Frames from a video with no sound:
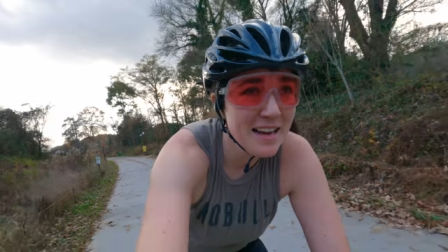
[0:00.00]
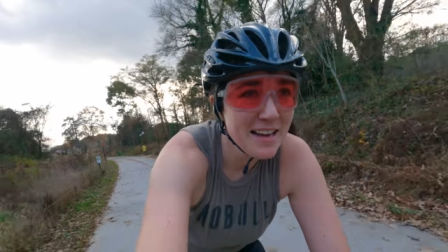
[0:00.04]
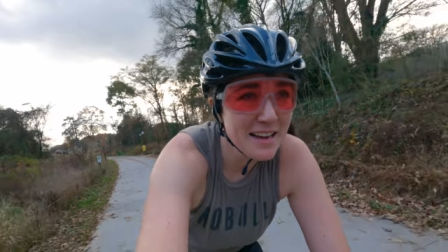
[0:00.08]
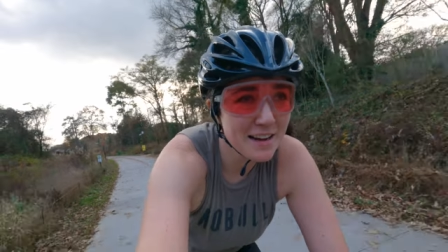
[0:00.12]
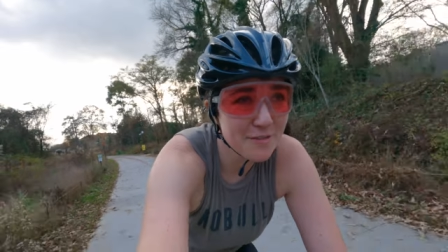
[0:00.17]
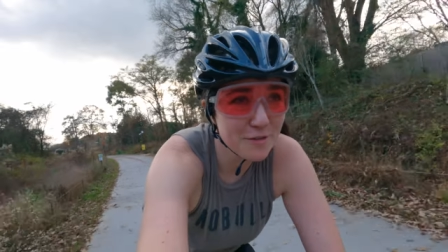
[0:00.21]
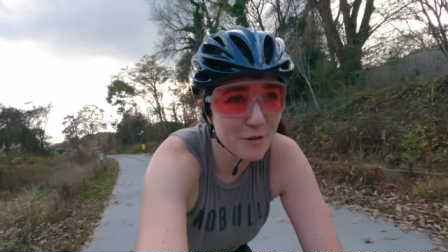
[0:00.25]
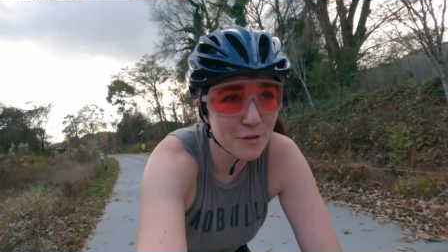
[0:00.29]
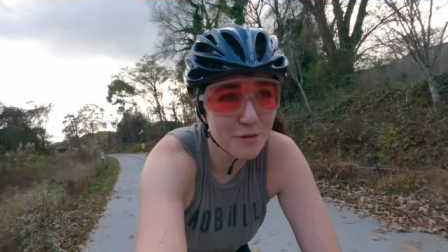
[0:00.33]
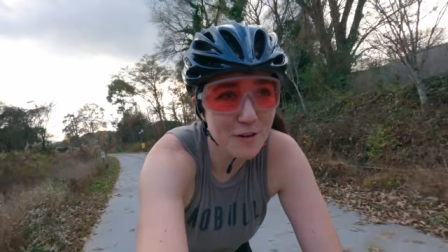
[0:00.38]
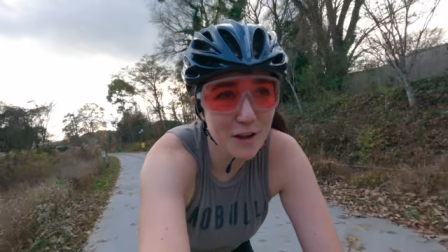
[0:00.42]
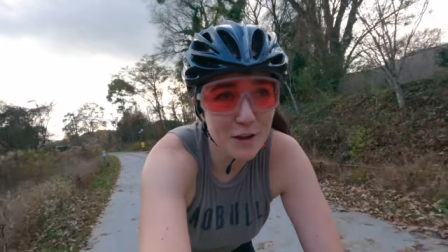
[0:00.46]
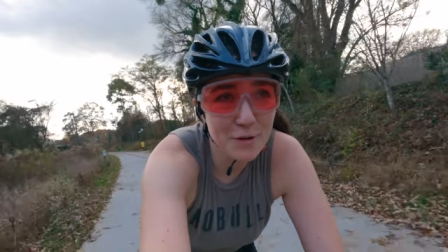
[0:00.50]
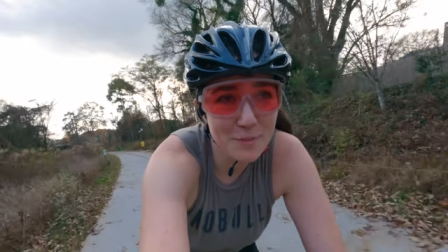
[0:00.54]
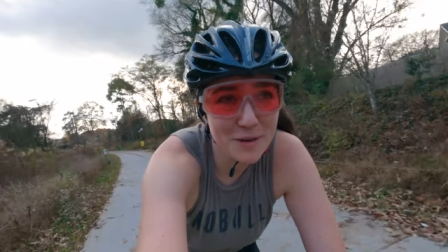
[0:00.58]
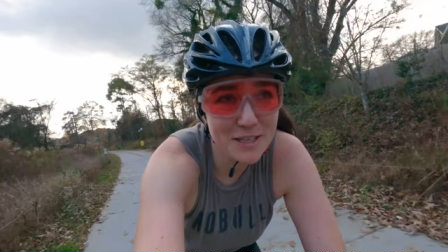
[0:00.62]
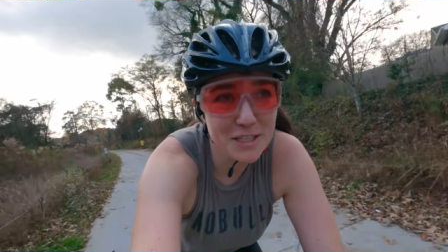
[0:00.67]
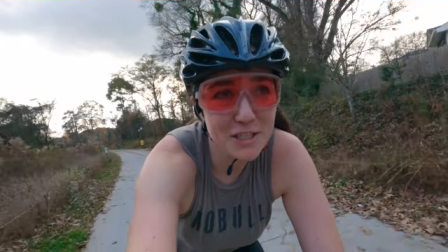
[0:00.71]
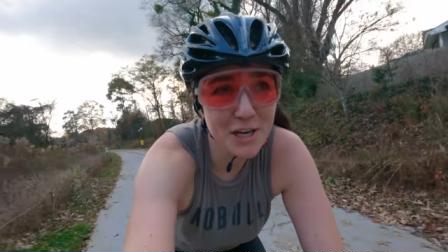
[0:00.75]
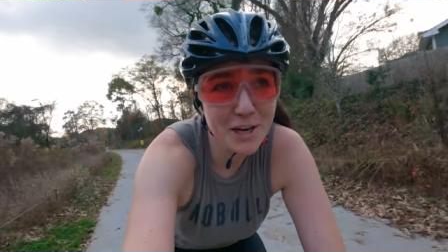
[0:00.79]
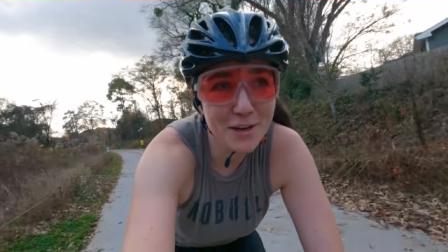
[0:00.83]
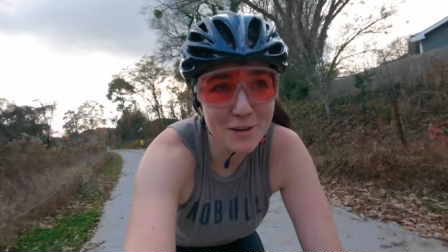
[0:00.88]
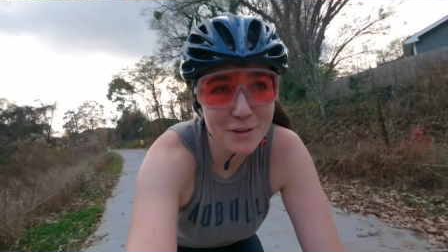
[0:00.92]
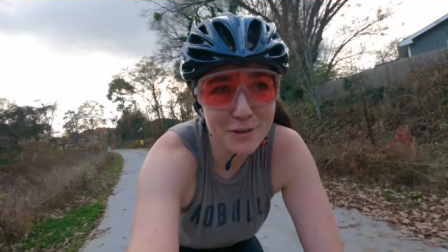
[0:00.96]
If you follow my
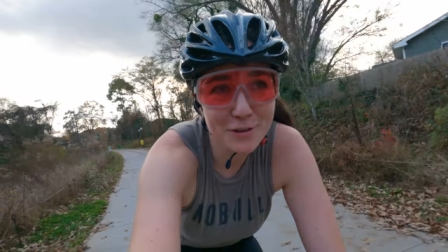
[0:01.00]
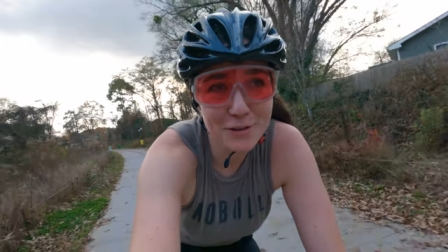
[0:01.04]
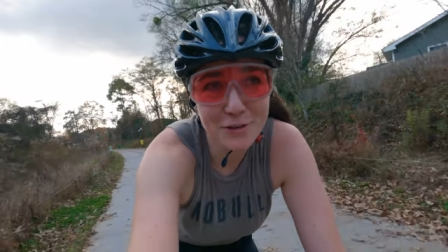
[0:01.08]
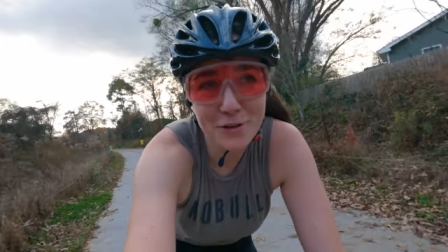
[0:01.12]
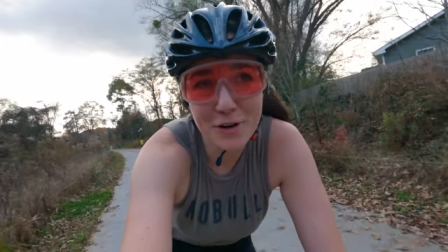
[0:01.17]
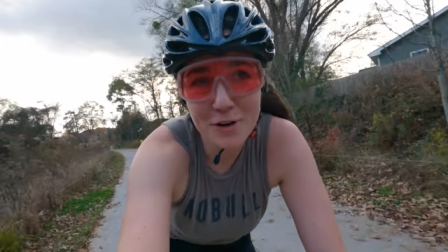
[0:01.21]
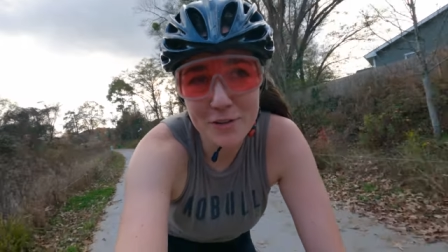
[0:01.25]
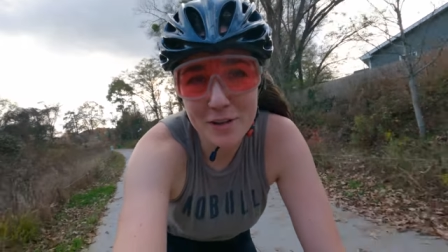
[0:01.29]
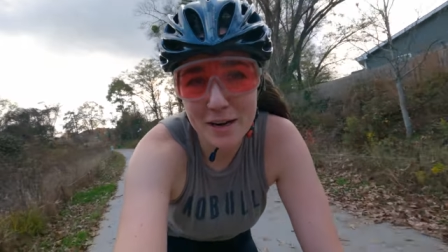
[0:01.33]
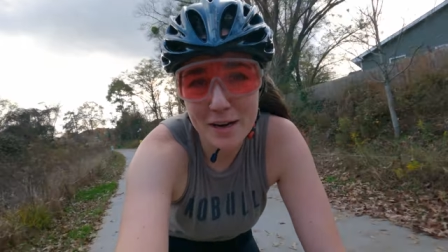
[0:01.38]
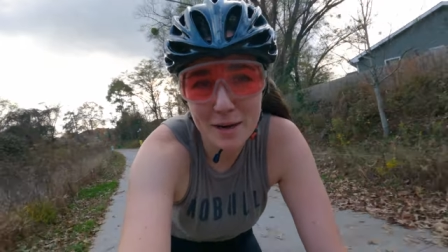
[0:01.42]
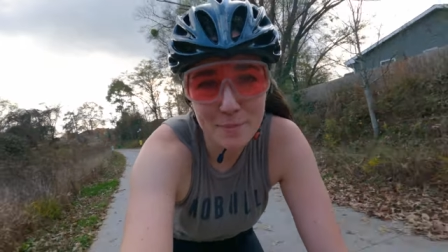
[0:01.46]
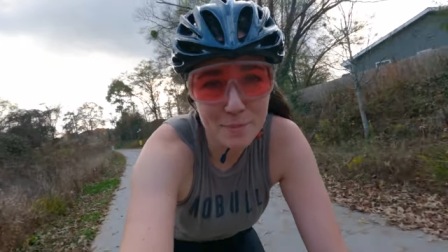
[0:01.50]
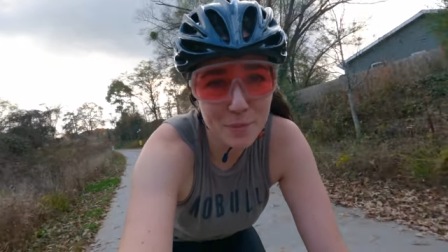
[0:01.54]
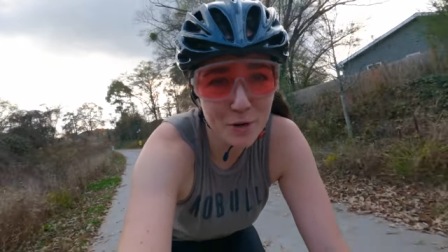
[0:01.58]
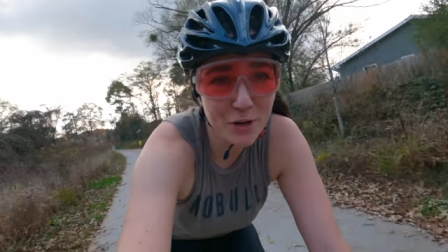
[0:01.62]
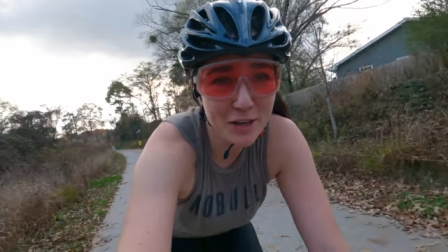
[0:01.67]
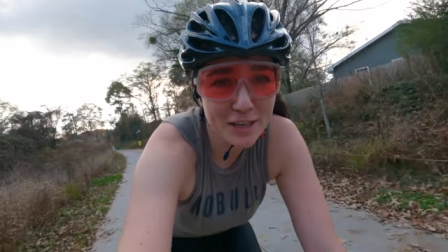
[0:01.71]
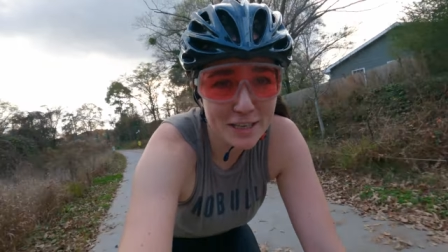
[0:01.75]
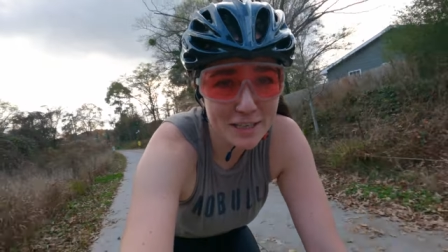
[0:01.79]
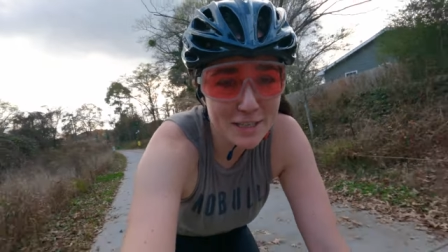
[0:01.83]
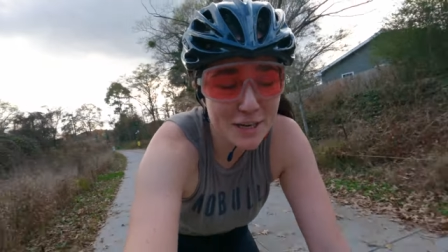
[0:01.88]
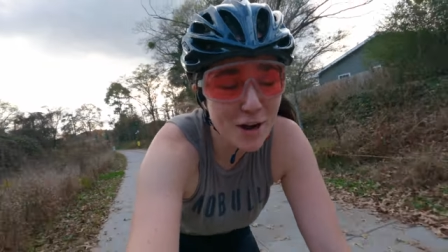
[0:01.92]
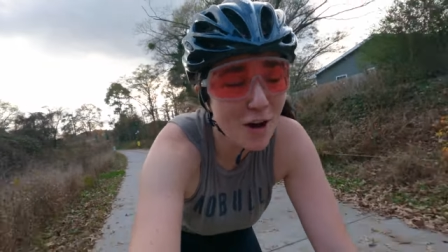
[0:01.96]
channel, you know that I'm
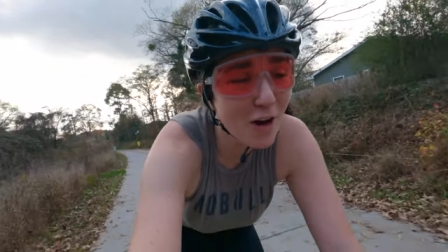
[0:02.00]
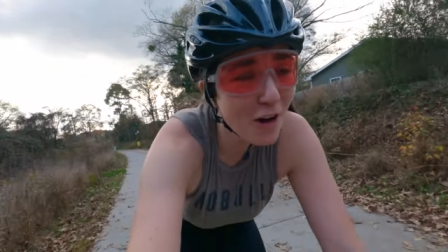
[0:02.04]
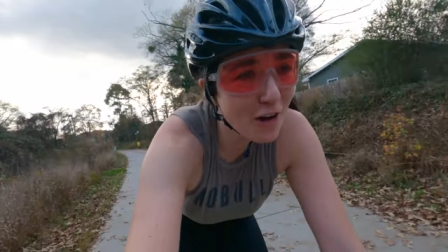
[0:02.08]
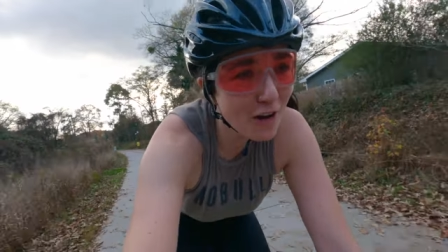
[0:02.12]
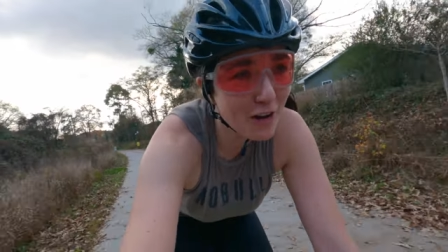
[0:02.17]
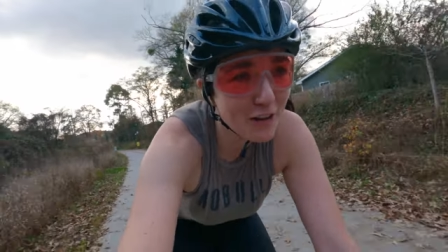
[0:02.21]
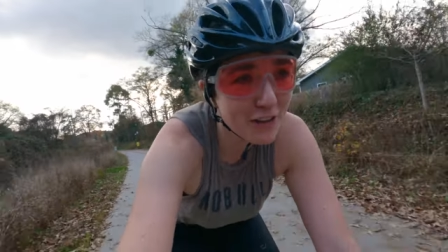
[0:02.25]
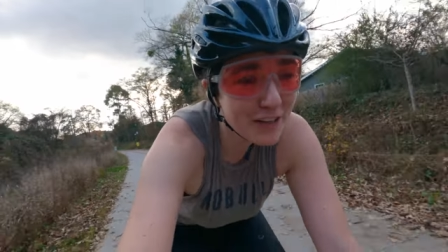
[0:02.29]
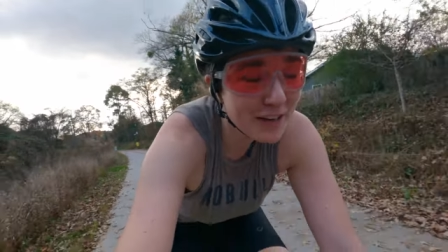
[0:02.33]
pretty tall,